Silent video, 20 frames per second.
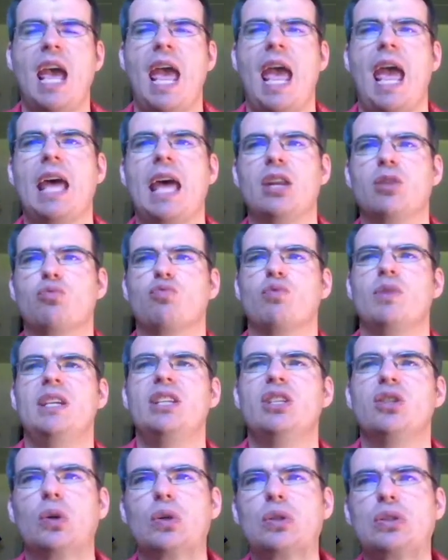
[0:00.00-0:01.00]
and
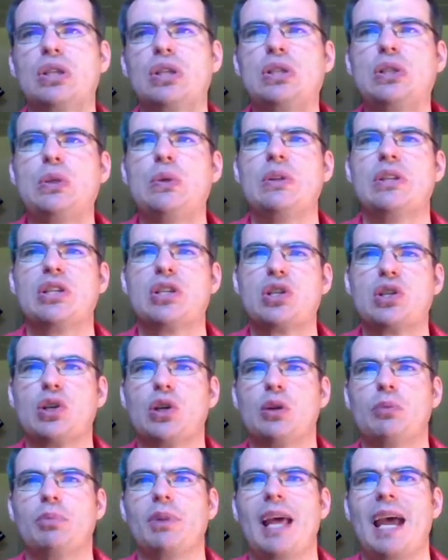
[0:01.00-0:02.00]
resources to
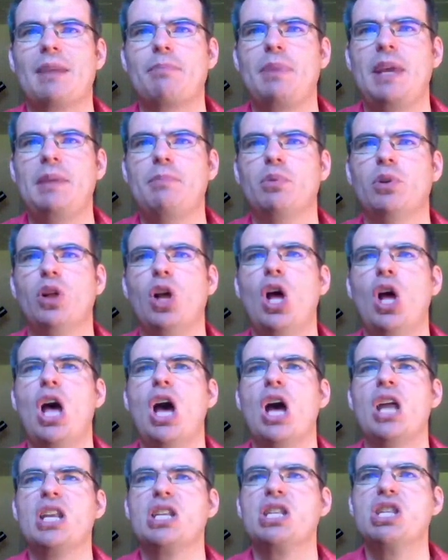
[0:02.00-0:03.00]
ensure black people
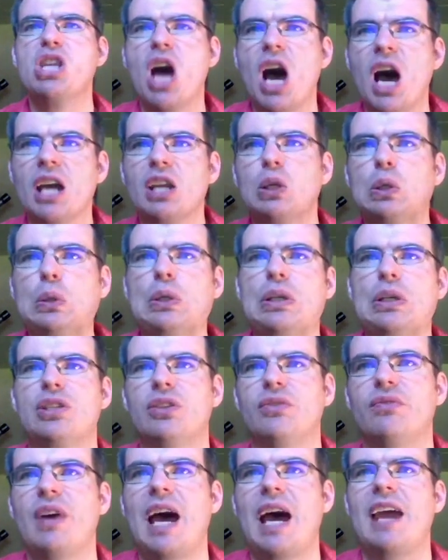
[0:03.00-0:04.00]
not only
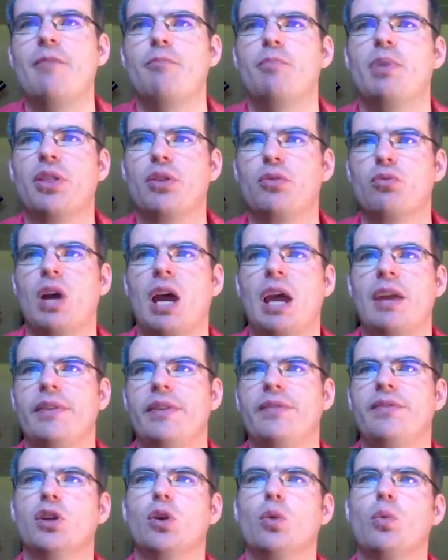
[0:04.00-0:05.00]
survive, but thrive.
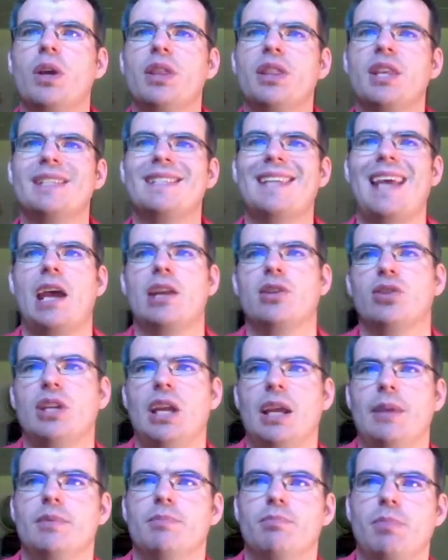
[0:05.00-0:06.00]
If you're with us, add your
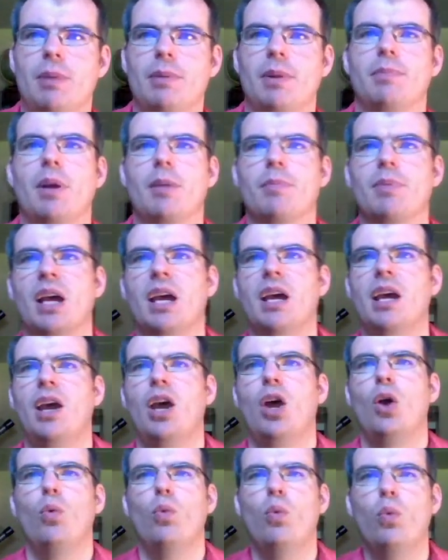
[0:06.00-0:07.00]
name, blah, blah, blah, blah.
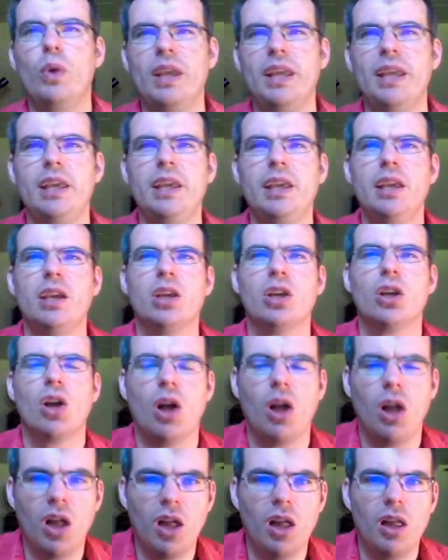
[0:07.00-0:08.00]
We
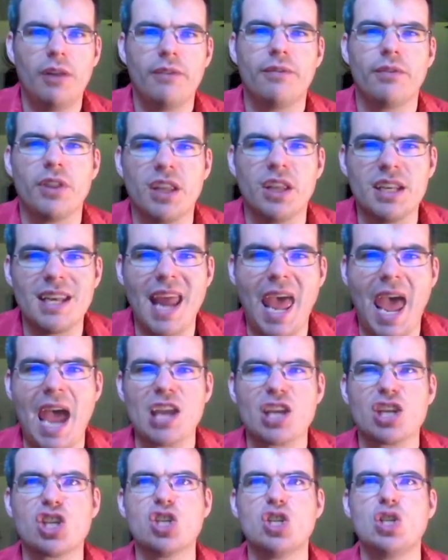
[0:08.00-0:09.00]
call for the
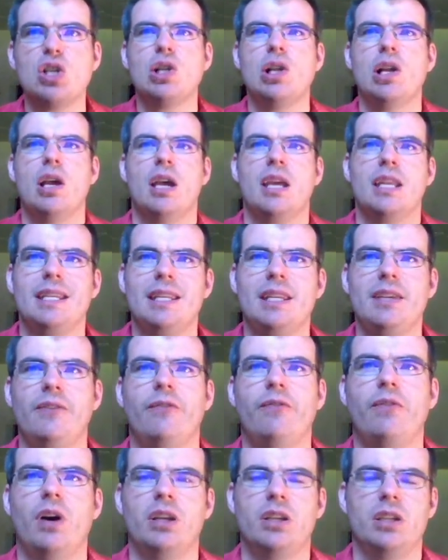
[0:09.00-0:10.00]
national
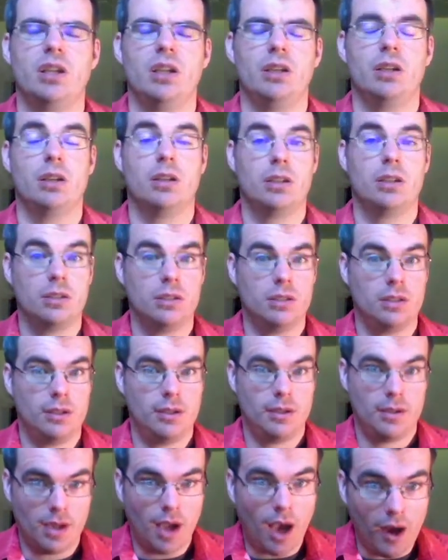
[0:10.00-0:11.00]
defunding
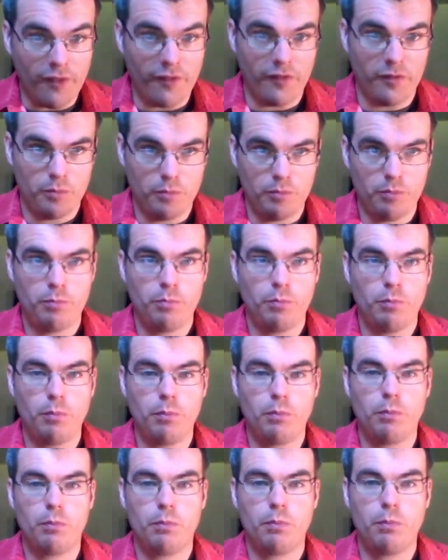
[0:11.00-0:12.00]
of
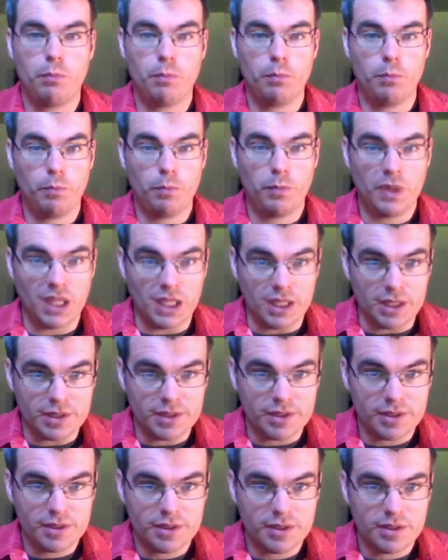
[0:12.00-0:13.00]

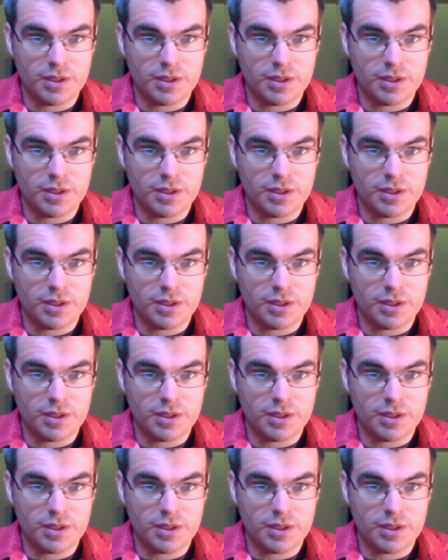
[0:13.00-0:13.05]
police.